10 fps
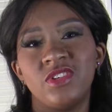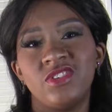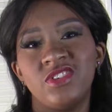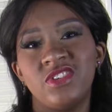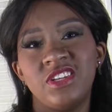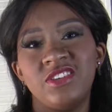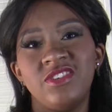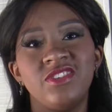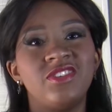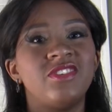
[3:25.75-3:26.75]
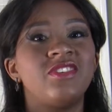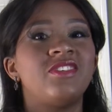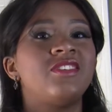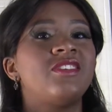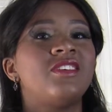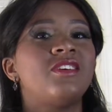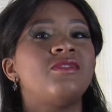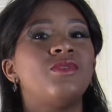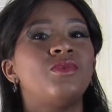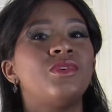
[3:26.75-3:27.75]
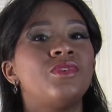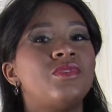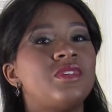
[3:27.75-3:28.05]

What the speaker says: sense of the word,